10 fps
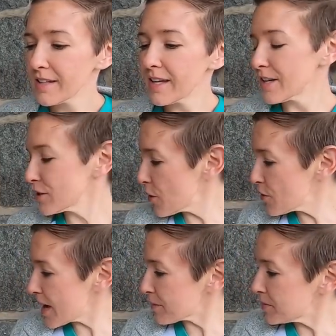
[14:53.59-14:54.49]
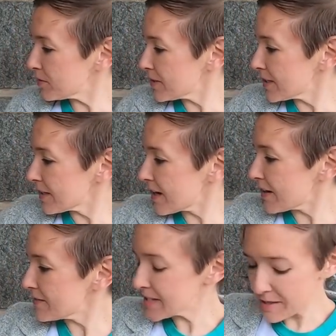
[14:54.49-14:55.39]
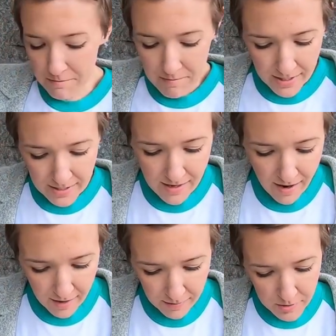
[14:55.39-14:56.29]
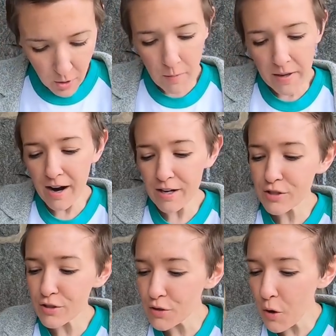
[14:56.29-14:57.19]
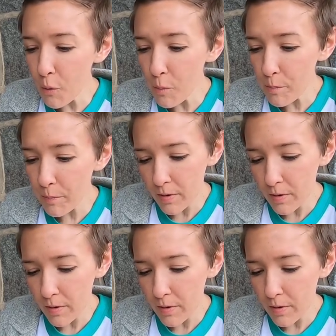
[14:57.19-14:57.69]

again kodak building i've said it many times oh my gosh there's a whole